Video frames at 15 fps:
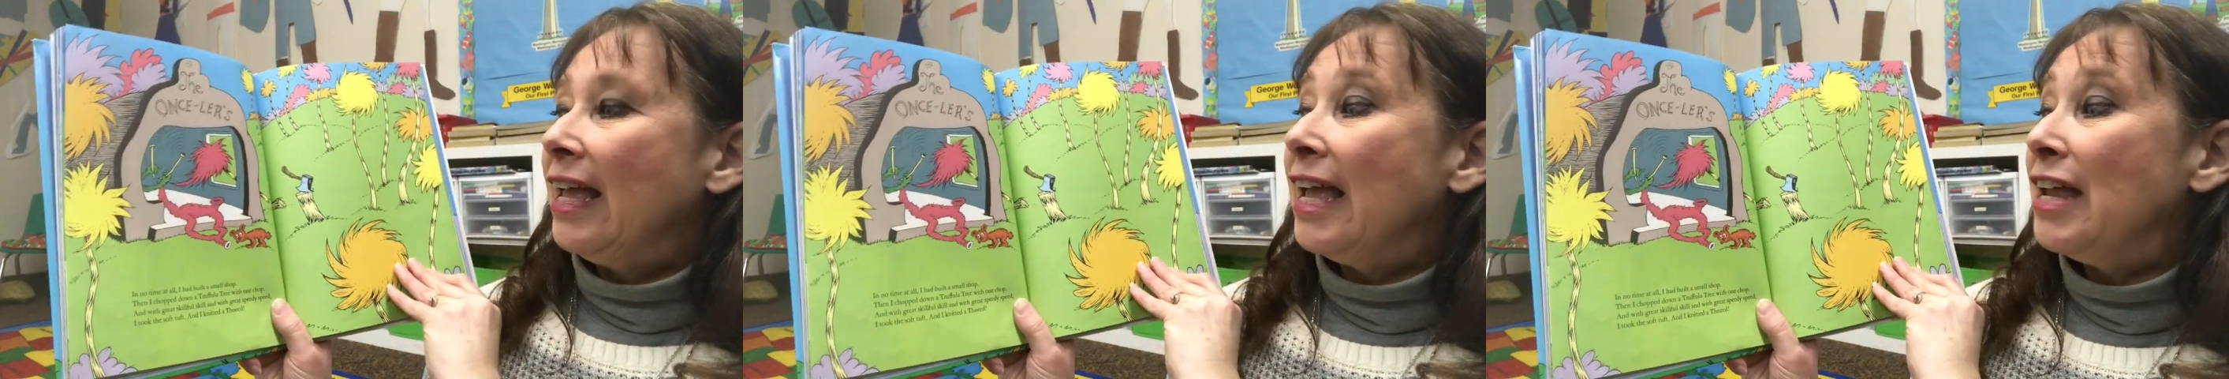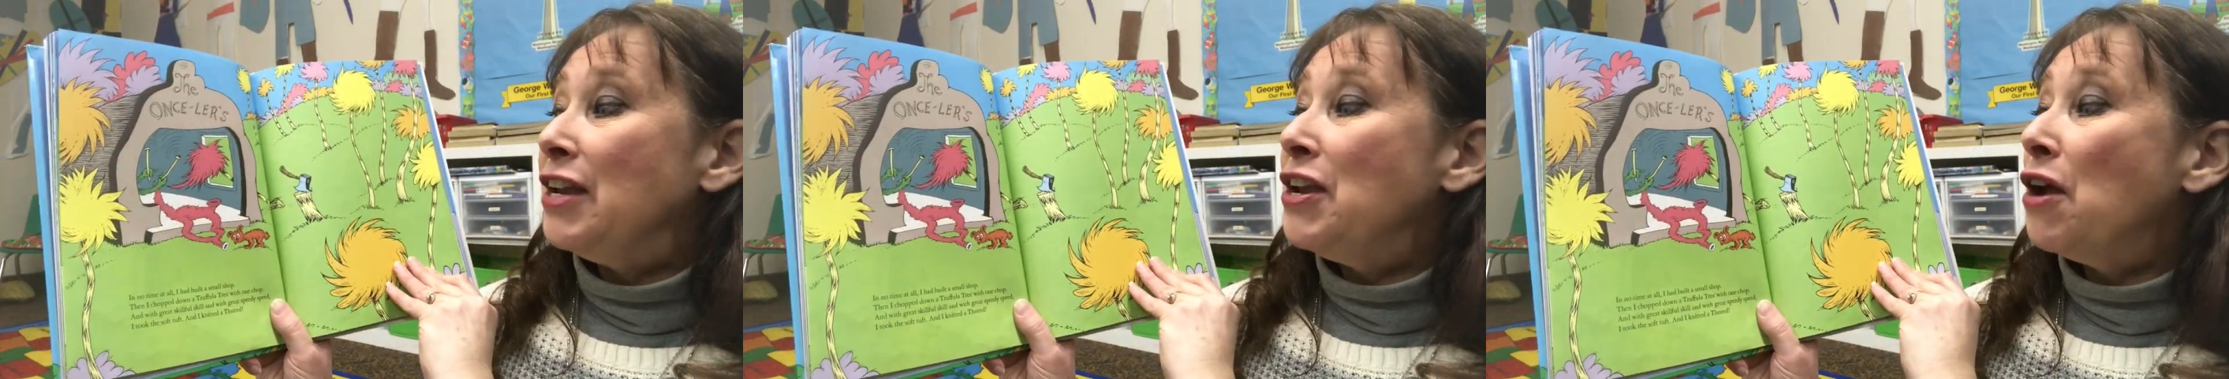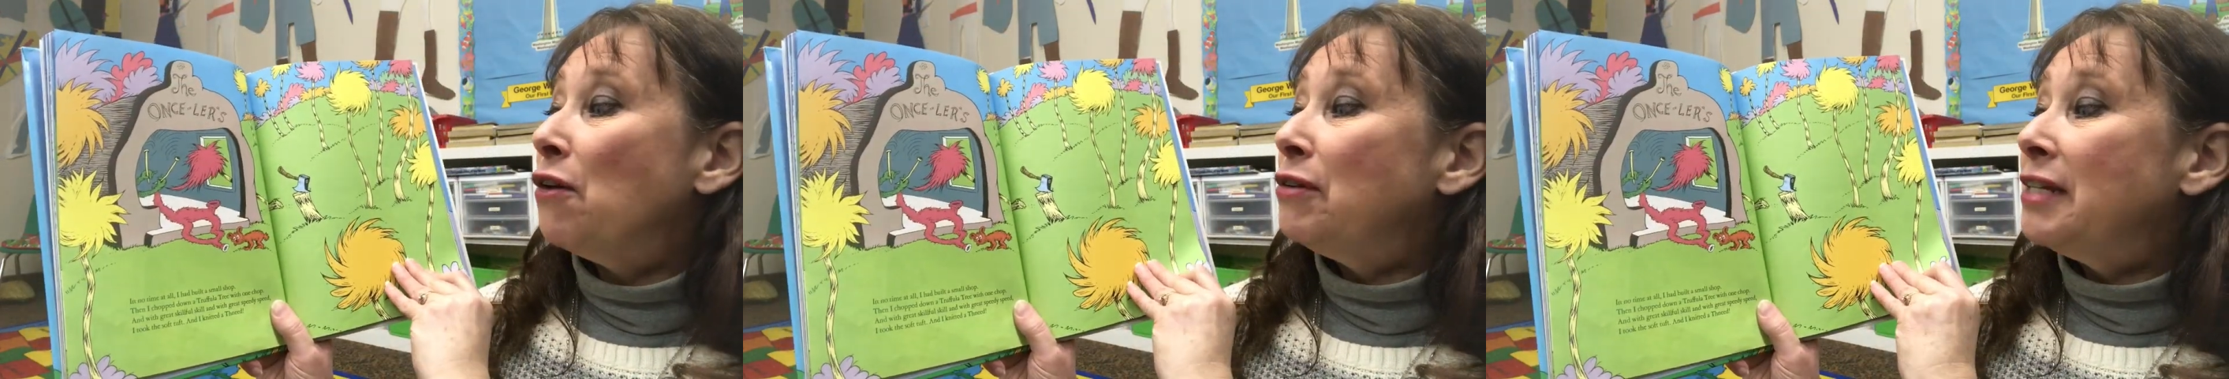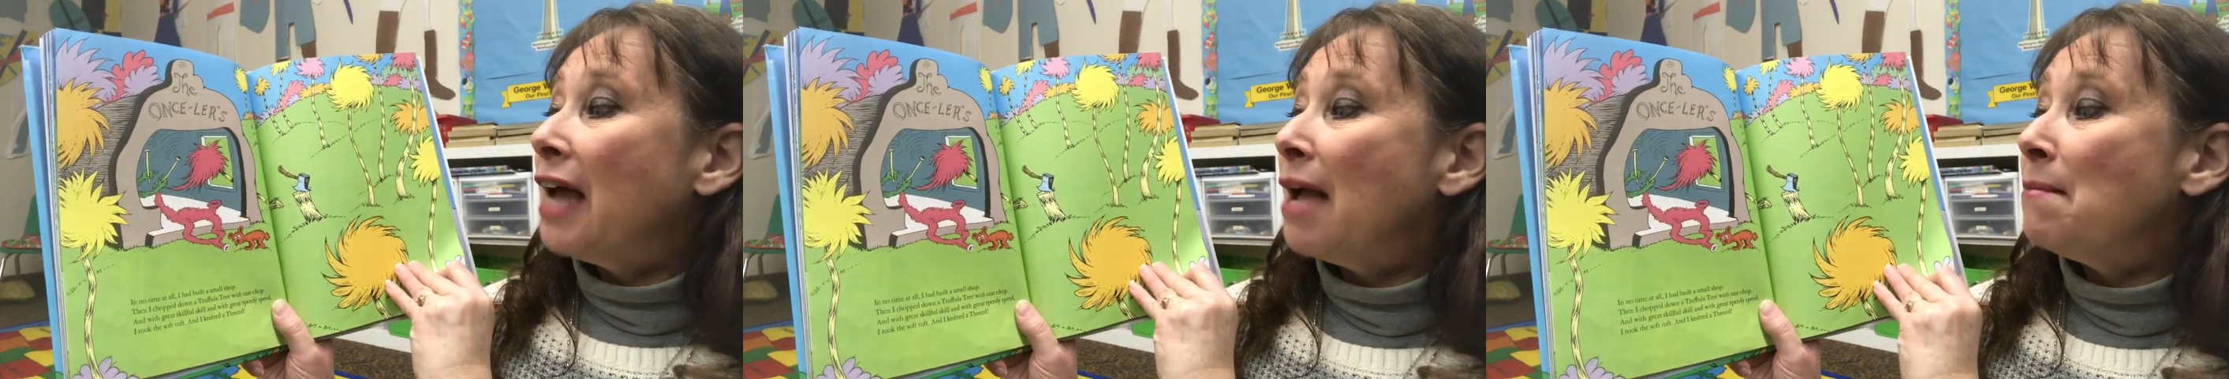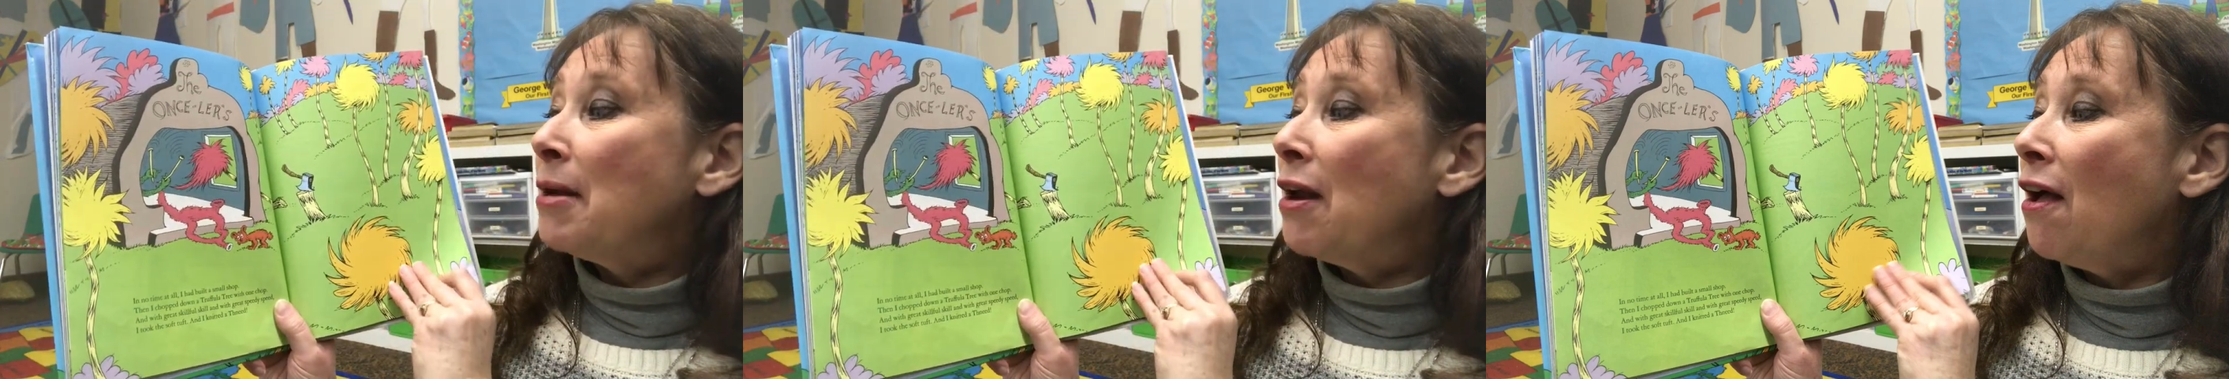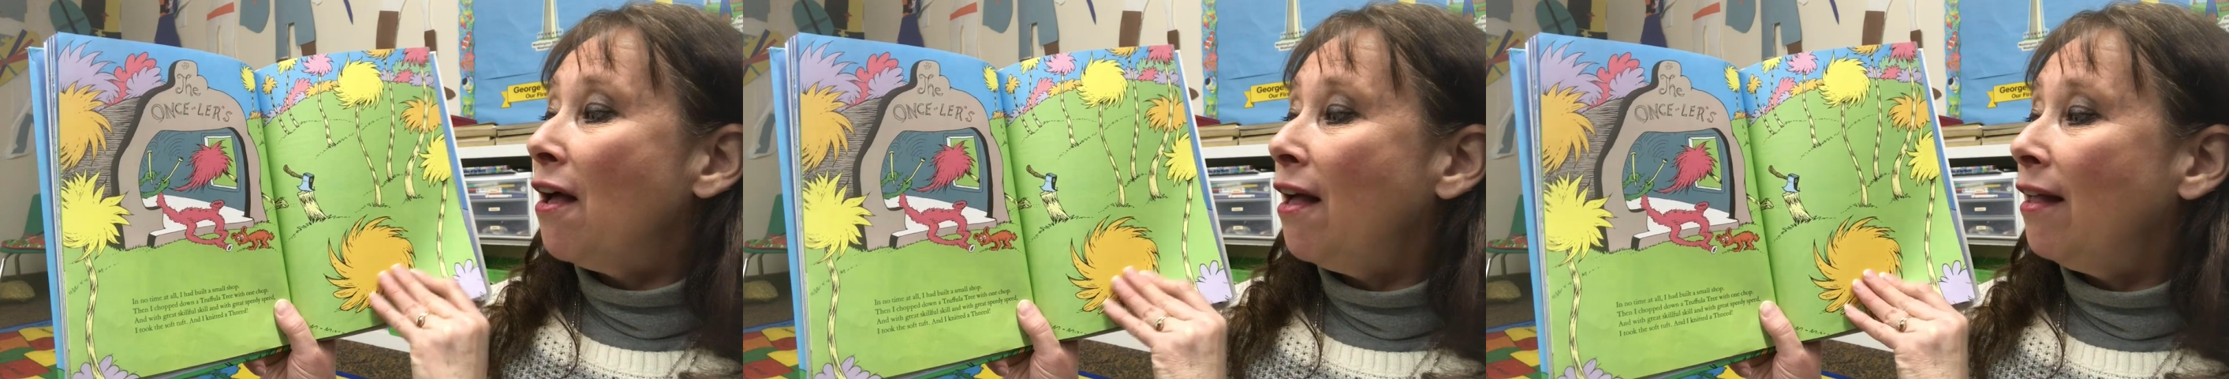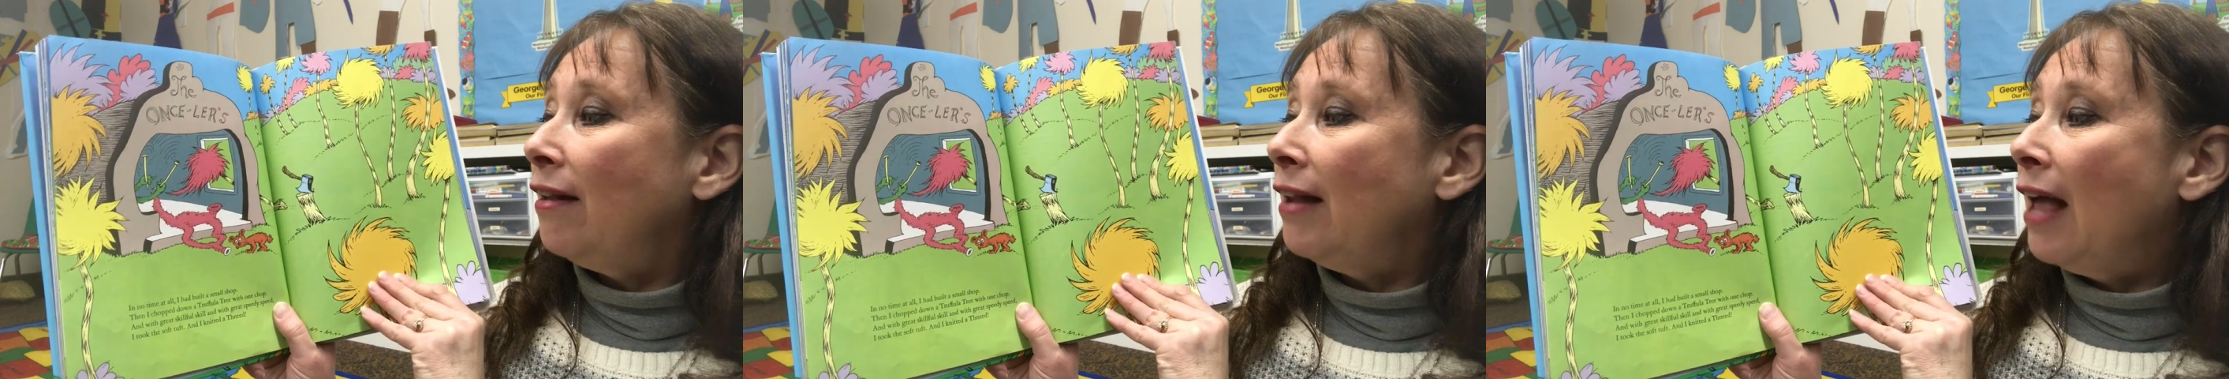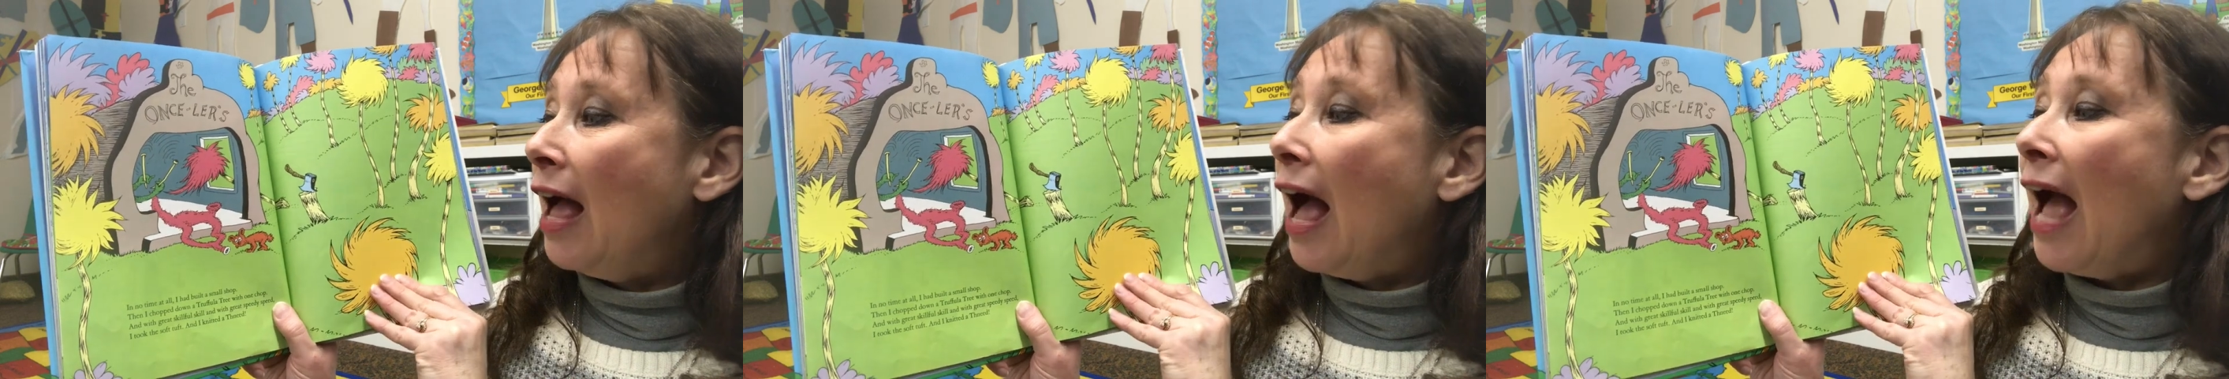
In no time at all,